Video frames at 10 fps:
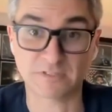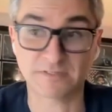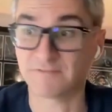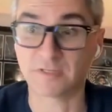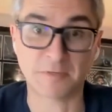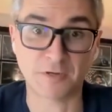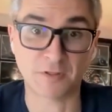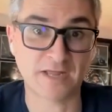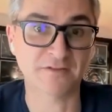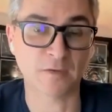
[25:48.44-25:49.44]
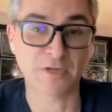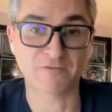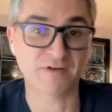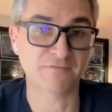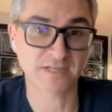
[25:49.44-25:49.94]
giving them another a way
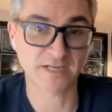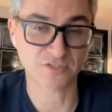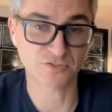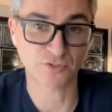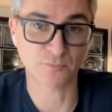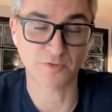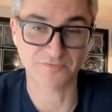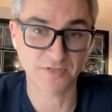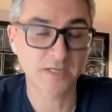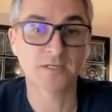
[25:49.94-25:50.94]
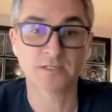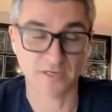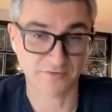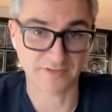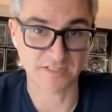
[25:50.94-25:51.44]
of advertising to them with
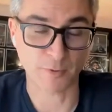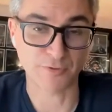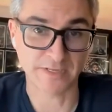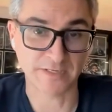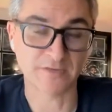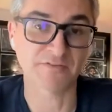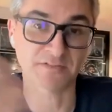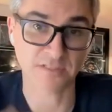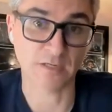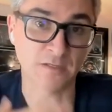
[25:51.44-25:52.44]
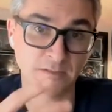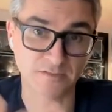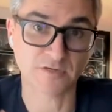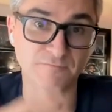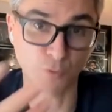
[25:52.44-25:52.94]
certain things about the area and things and
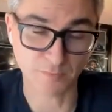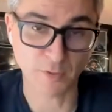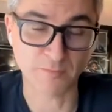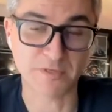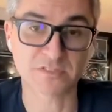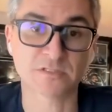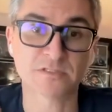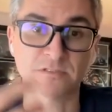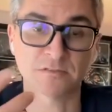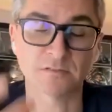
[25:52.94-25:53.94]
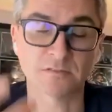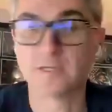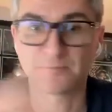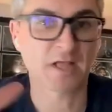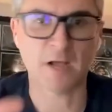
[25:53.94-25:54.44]
stuff more about the business. And
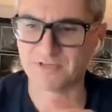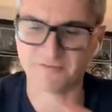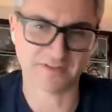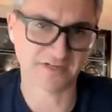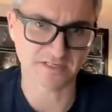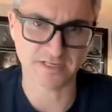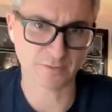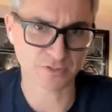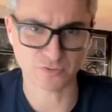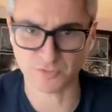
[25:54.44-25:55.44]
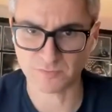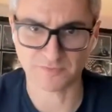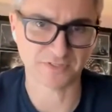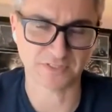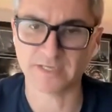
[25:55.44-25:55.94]
I would have things in there about stories
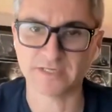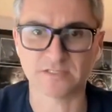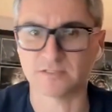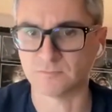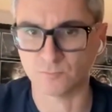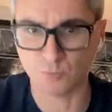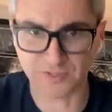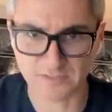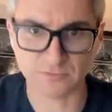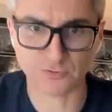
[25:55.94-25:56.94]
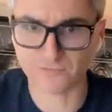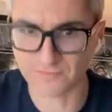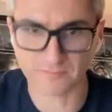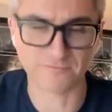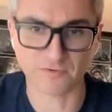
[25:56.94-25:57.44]
with your guides and what they can do for
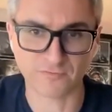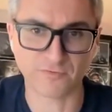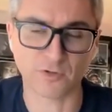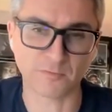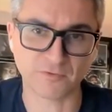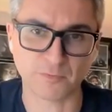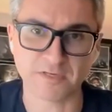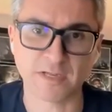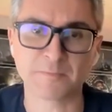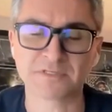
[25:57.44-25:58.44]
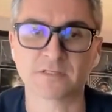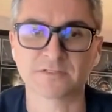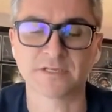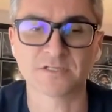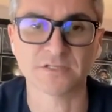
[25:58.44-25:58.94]
them if they were in that particular
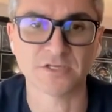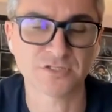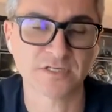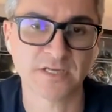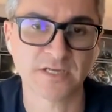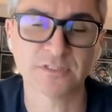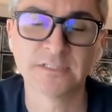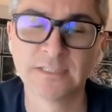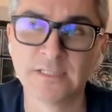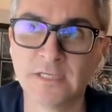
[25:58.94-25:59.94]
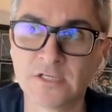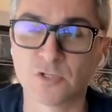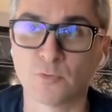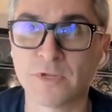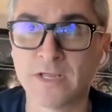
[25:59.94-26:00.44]
destination, etc. So
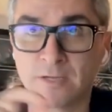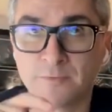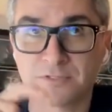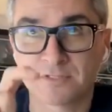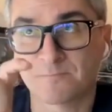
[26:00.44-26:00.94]
the way I would